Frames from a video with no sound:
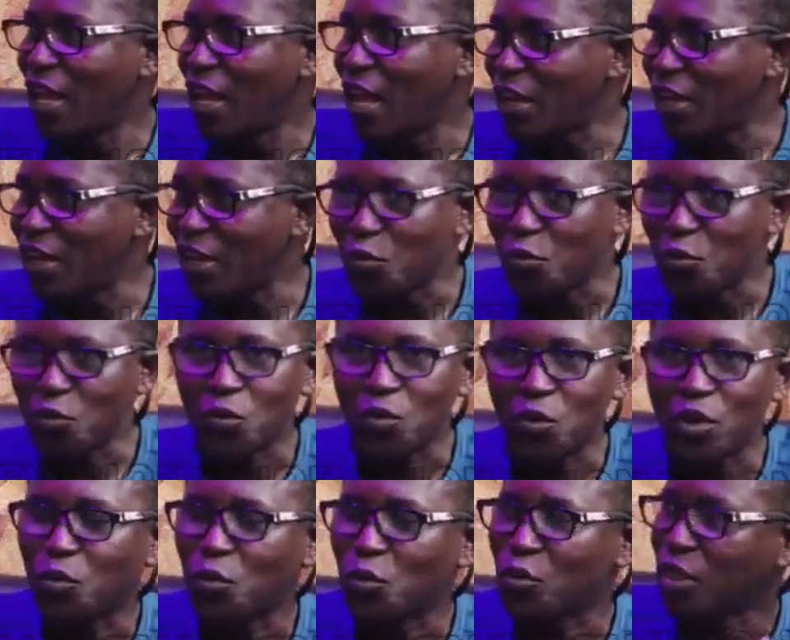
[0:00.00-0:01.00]
and then who's
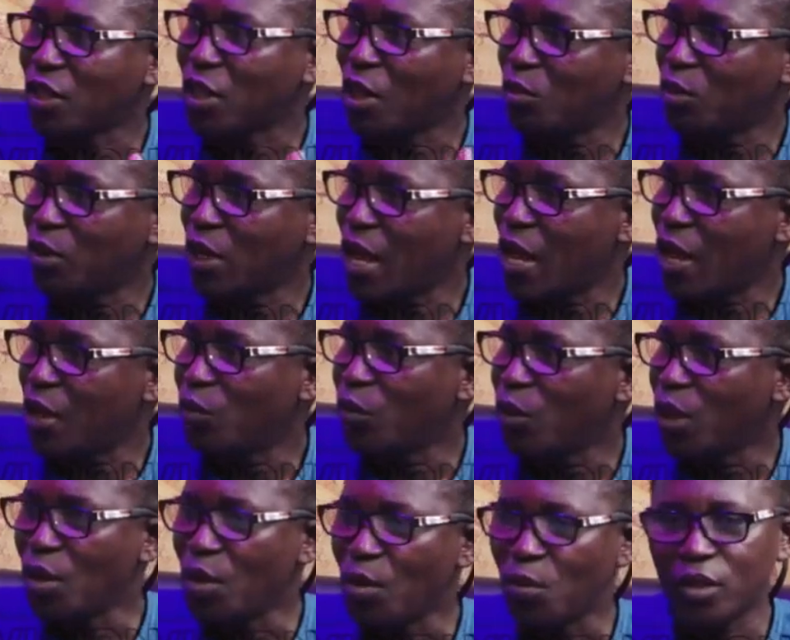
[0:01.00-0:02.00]
going to step down.
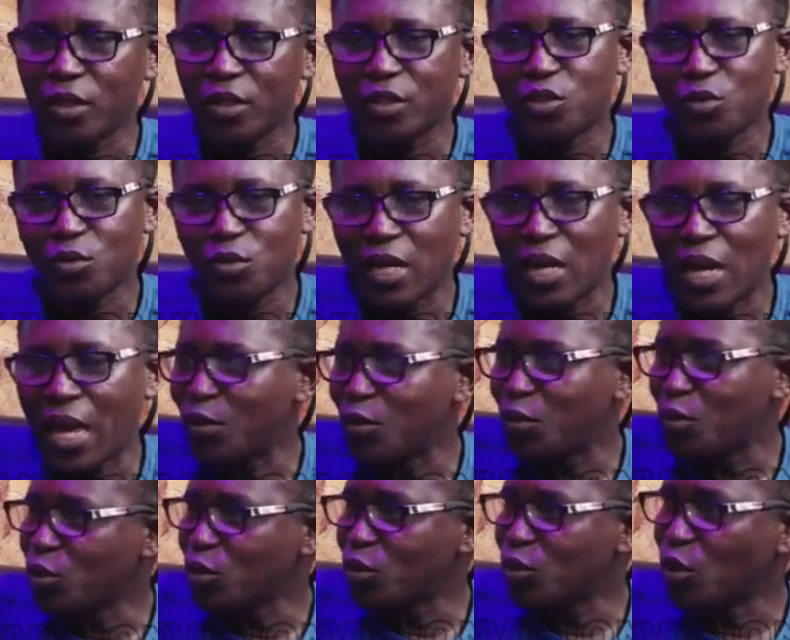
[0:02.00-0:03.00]
But the children have
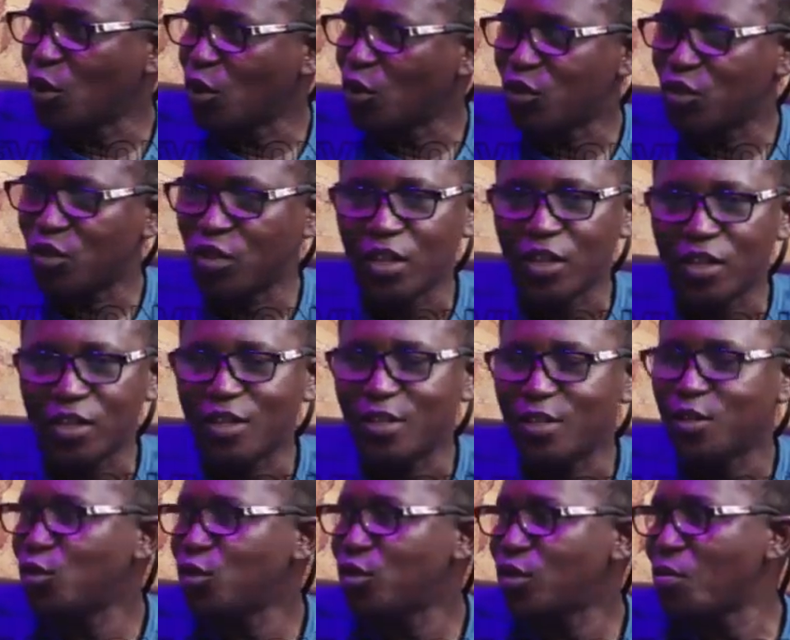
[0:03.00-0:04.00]
to just
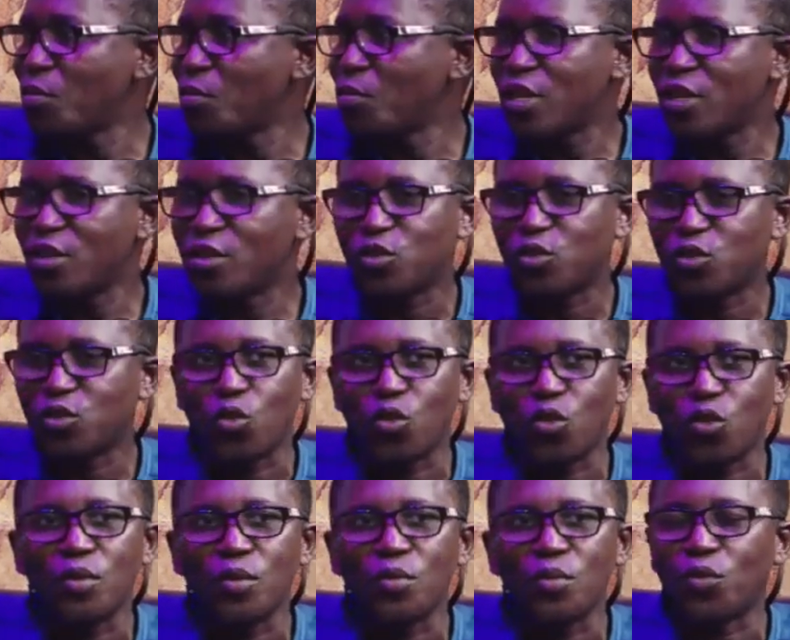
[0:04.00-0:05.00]
deduce a means to
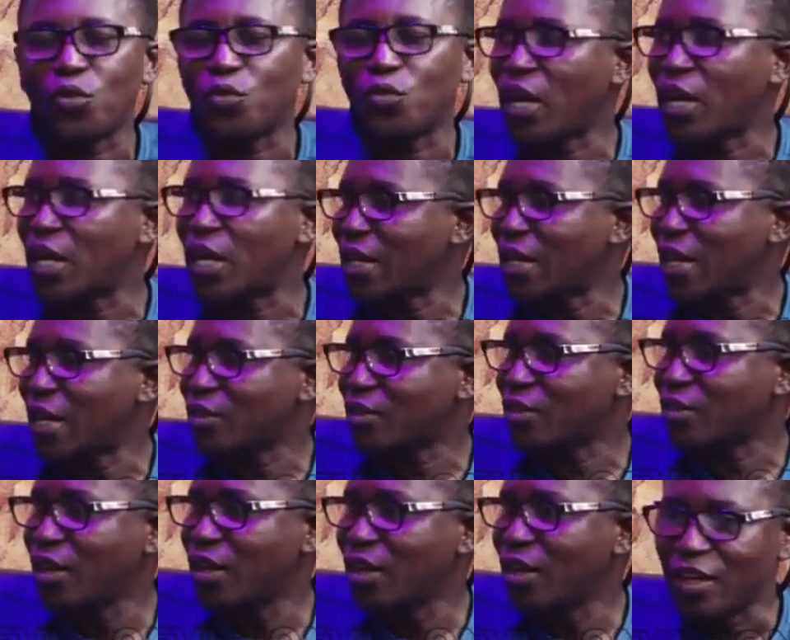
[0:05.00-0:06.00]
improvise that.
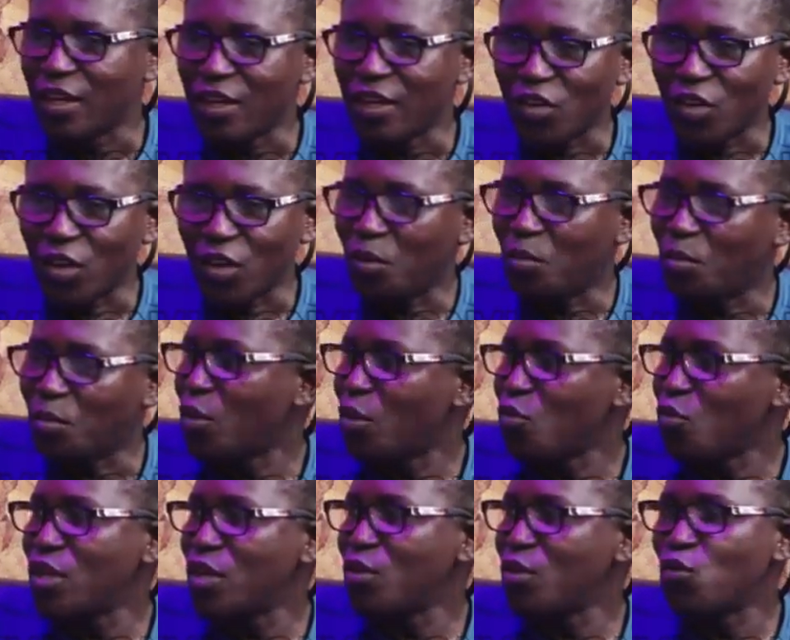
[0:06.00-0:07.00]
It's all about
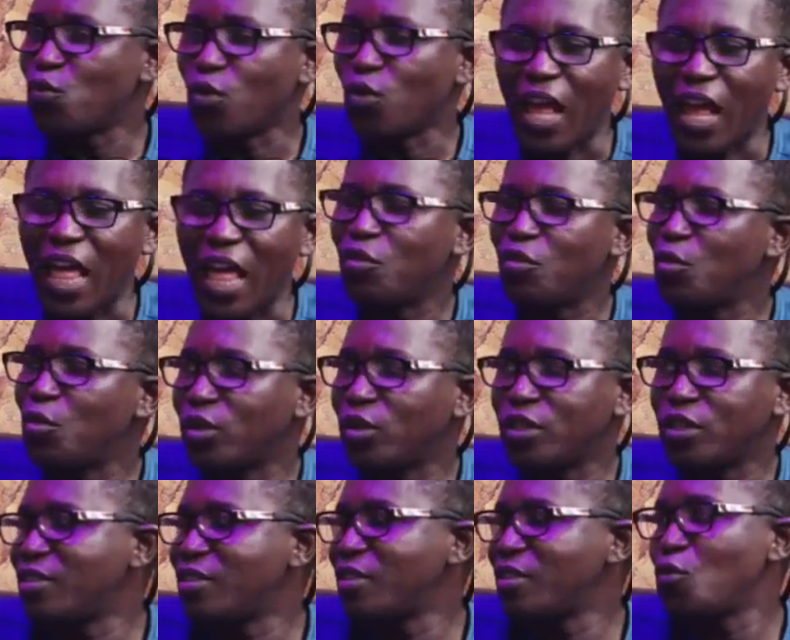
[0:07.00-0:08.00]
win.
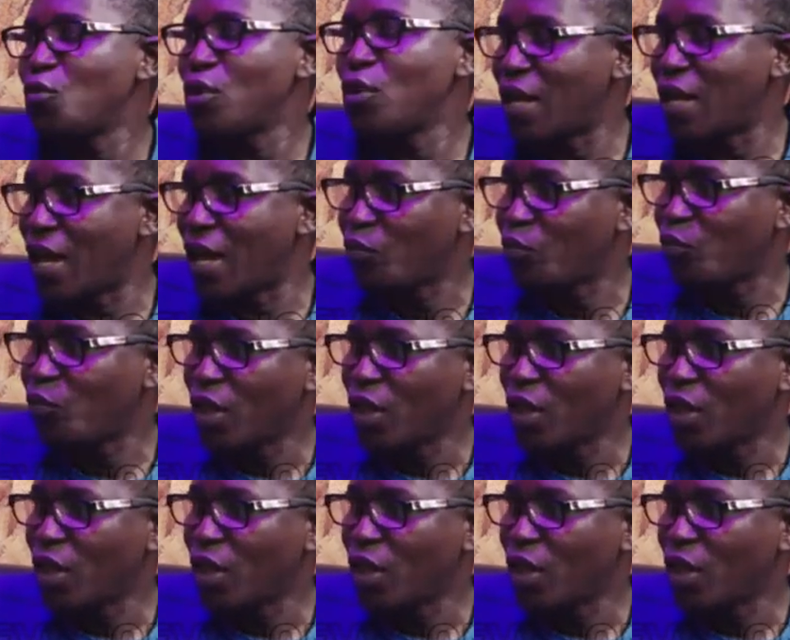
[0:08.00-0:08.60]
Everybody is a winner.